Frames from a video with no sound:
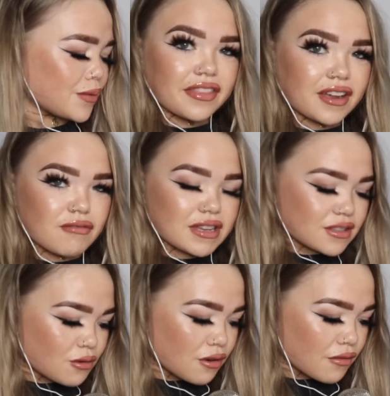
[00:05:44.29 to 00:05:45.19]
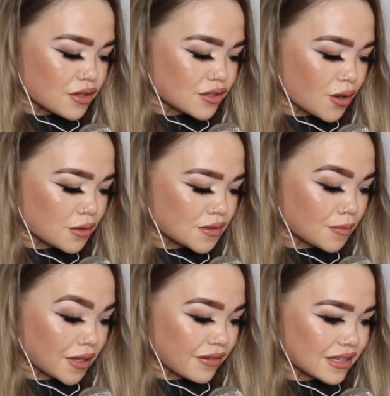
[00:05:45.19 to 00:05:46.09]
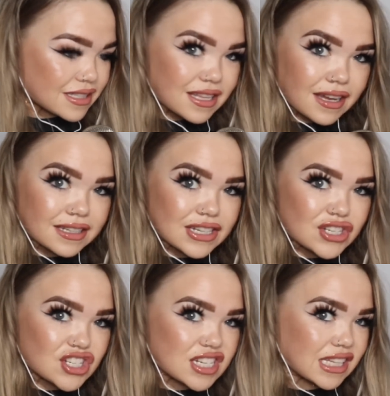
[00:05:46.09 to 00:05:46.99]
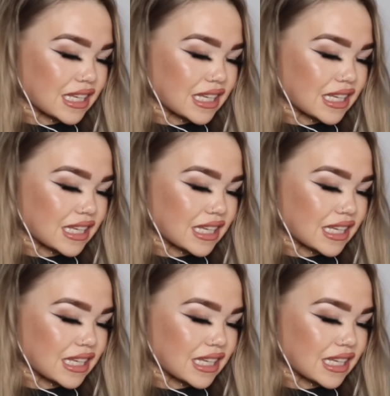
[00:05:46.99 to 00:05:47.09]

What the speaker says: I think Rita Ora stole some lyrics there, didn't she?